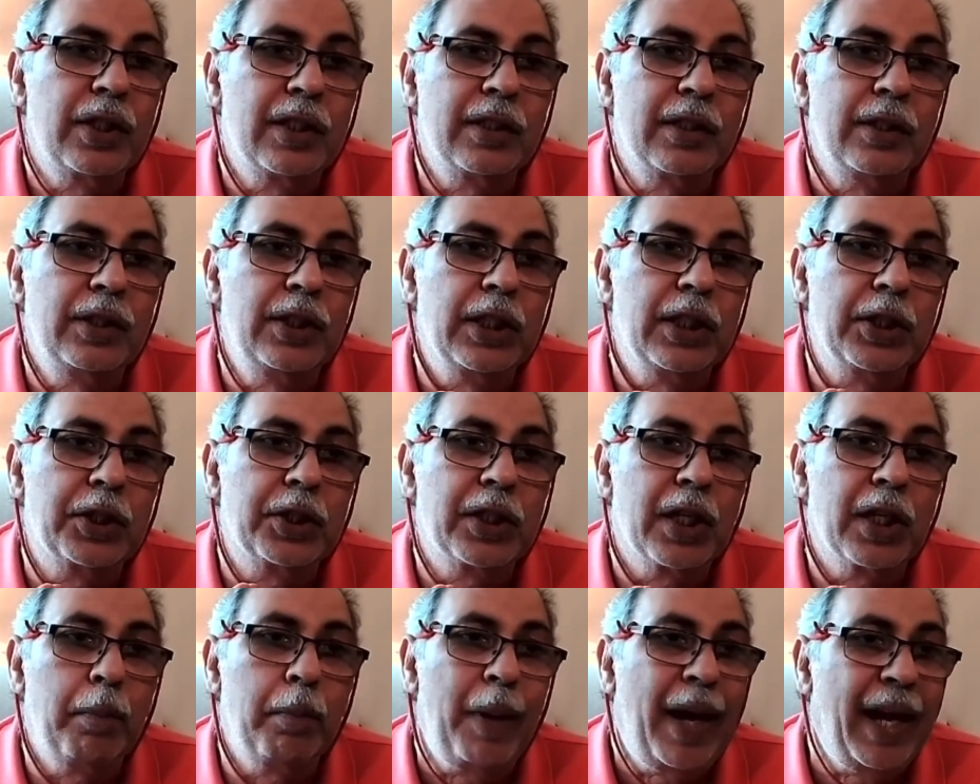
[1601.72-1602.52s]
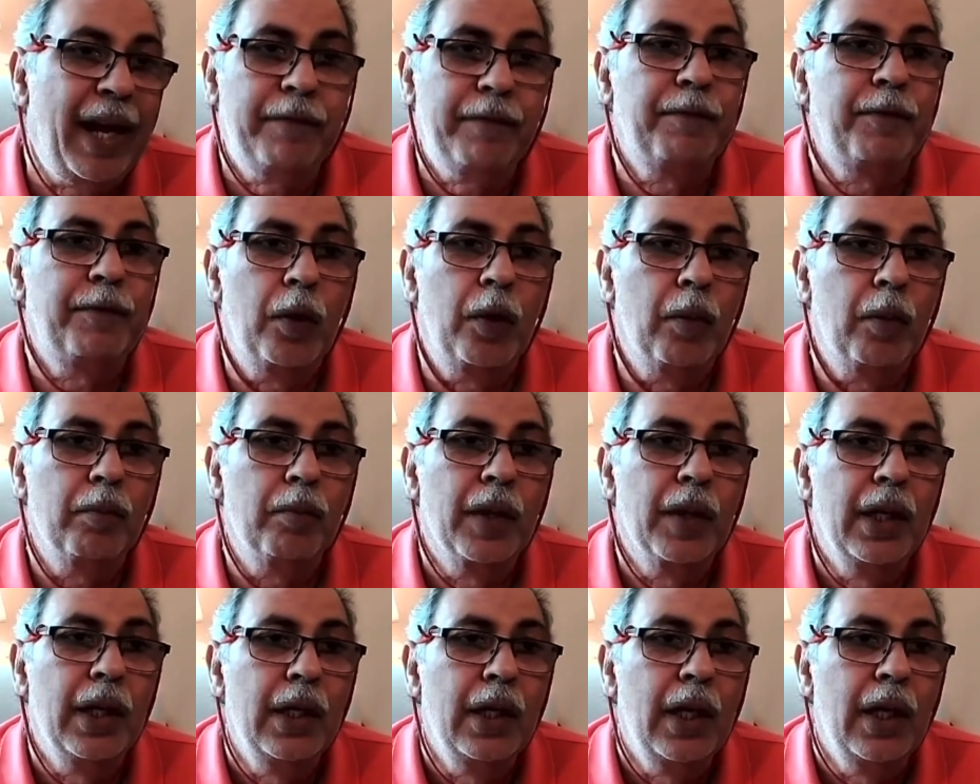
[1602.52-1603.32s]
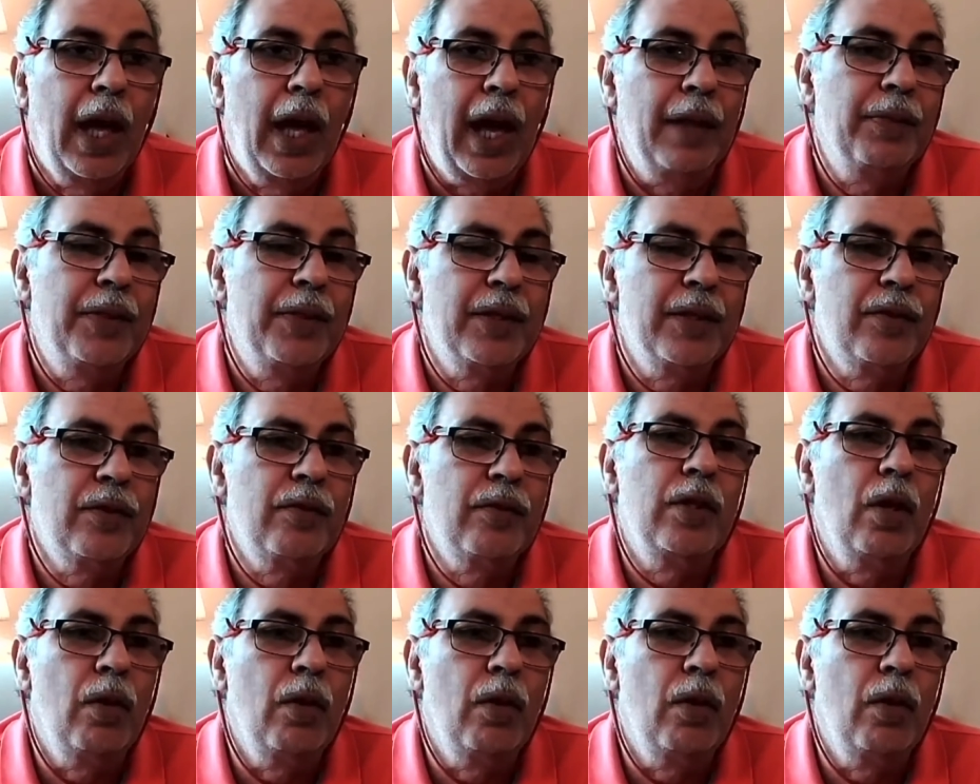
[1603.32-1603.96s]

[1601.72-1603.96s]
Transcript: digital platform. And this is the